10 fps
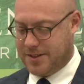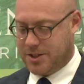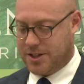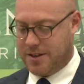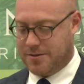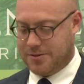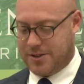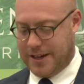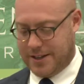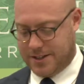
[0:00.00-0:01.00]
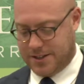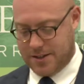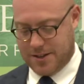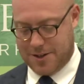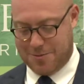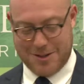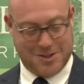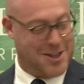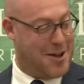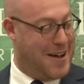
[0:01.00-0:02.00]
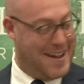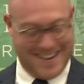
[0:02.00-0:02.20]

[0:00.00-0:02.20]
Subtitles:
So we'll take this a little bit slower.